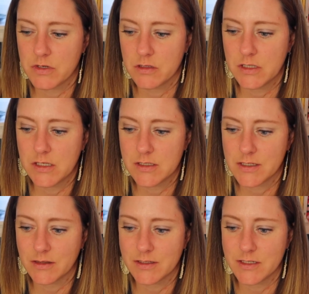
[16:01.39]
really
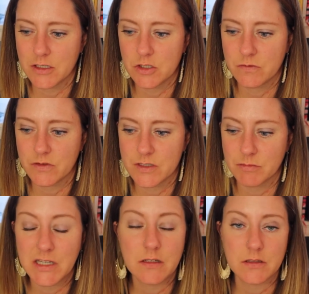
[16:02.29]
set the stage for
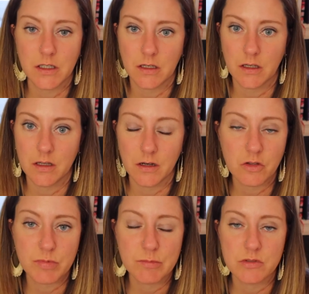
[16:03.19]
some healing in
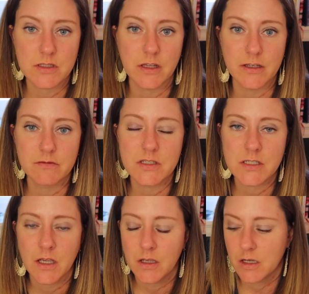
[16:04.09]
other people's
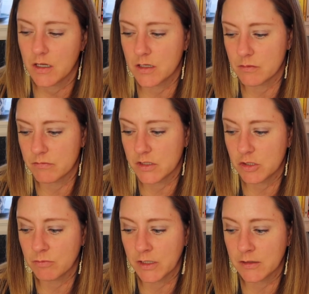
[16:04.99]
lives that
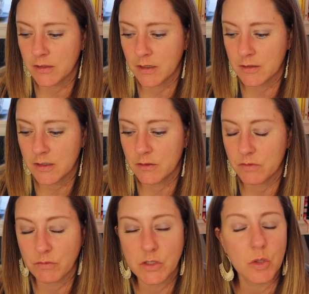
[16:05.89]
you might not
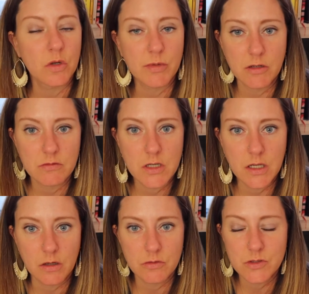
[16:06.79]
have ever known about,
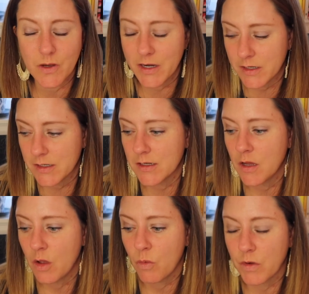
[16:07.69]
So I
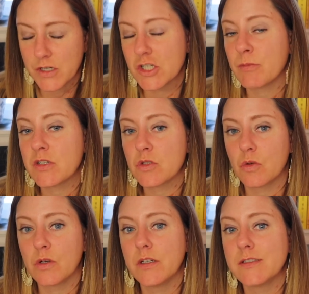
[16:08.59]
want to share my
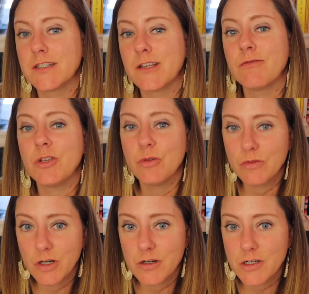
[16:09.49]
story to give
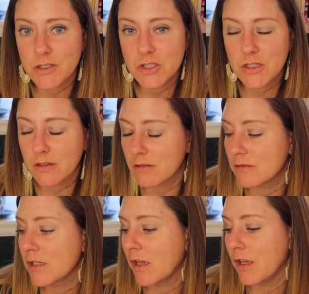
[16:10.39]
you courage
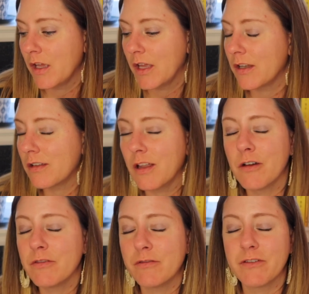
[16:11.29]
and
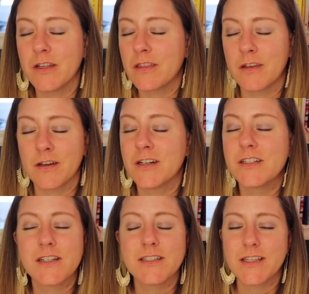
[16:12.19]
love and faith and
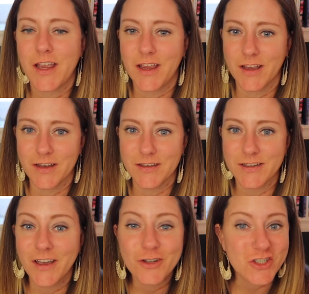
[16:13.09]
hugs
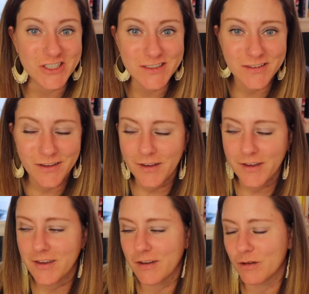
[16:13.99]
and energy,
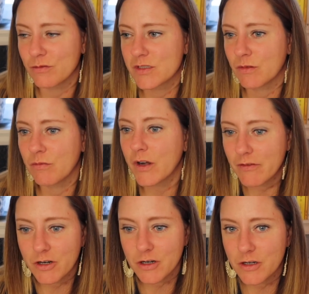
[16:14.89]
to
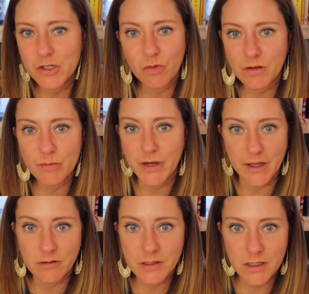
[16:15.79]
whatever you're
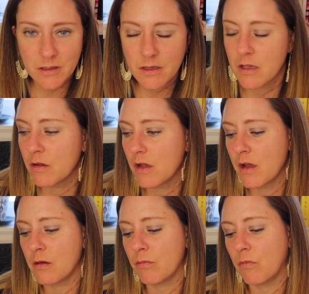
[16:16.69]
battling,
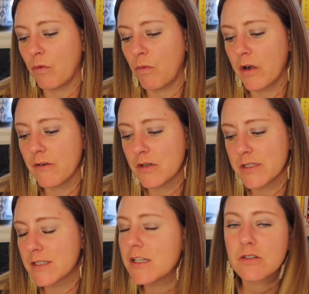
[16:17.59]
whatever
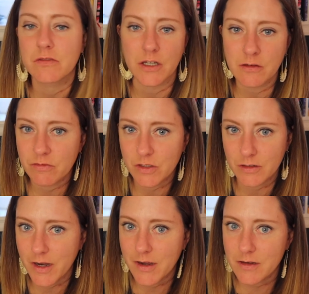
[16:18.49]
stage of life
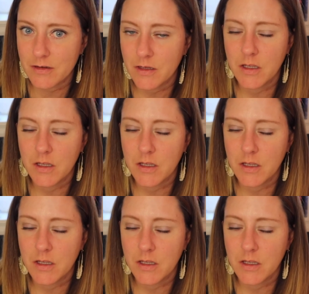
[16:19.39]
you're at,